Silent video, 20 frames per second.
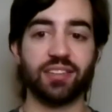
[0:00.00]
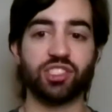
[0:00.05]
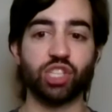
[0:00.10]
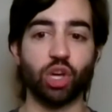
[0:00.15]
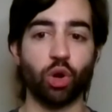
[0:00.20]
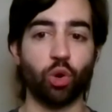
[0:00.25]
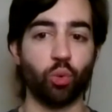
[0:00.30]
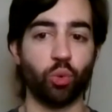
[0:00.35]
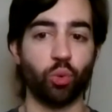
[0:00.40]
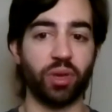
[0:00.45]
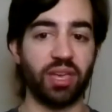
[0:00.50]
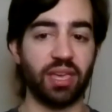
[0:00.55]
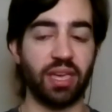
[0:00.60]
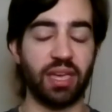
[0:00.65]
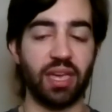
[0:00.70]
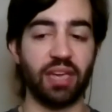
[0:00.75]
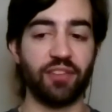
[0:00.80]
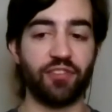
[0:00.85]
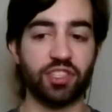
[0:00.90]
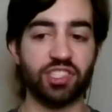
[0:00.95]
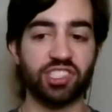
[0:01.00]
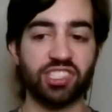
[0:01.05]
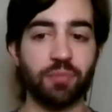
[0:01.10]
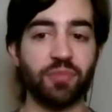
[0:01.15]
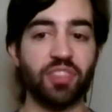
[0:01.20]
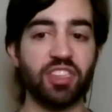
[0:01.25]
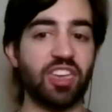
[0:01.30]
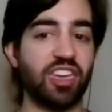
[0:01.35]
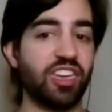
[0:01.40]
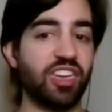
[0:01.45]
So if it's
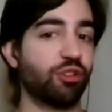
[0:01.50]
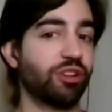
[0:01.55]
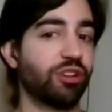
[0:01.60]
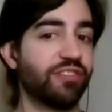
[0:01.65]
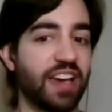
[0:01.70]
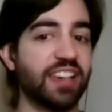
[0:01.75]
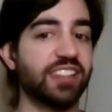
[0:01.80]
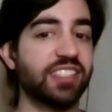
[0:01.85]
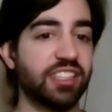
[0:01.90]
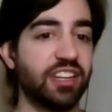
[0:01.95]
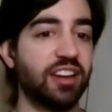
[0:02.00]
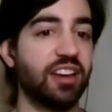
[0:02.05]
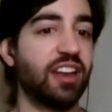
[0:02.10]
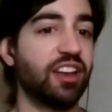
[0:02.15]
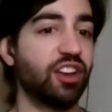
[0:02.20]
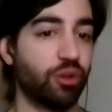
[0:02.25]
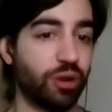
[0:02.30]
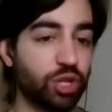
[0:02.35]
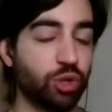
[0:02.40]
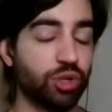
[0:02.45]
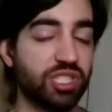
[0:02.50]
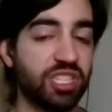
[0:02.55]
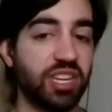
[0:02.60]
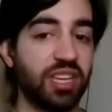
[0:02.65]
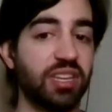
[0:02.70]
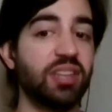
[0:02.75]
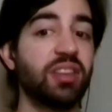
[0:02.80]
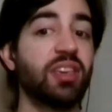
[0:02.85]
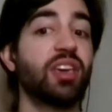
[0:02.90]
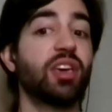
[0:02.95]
something that you're invested in and you're interested
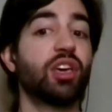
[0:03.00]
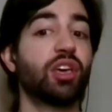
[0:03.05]
in,